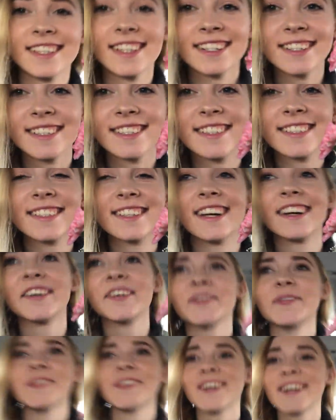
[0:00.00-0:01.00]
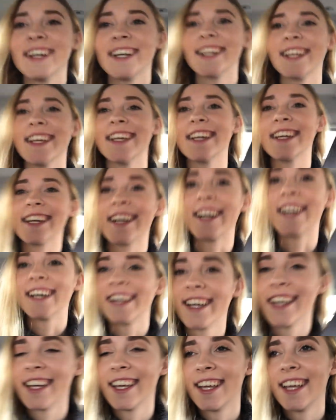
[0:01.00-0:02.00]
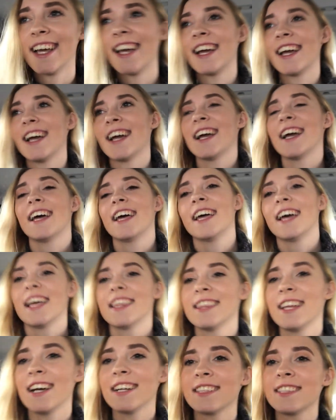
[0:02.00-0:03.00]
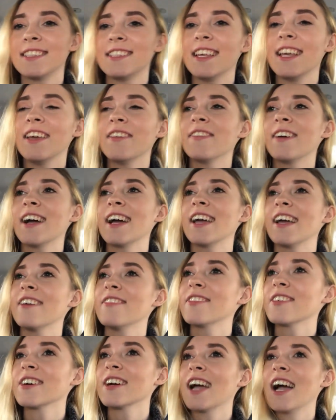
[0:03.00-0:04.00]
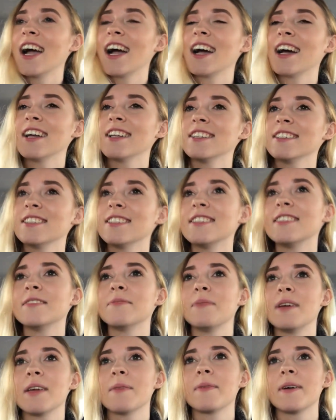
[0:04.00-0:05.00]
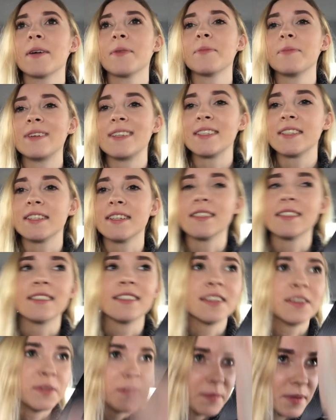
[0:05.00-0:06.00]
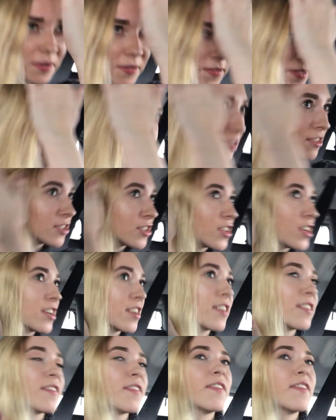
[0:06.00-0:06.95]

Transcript: They're okay, so, so pretty. That's, if I ever had to make my own business, it would be a flower truck.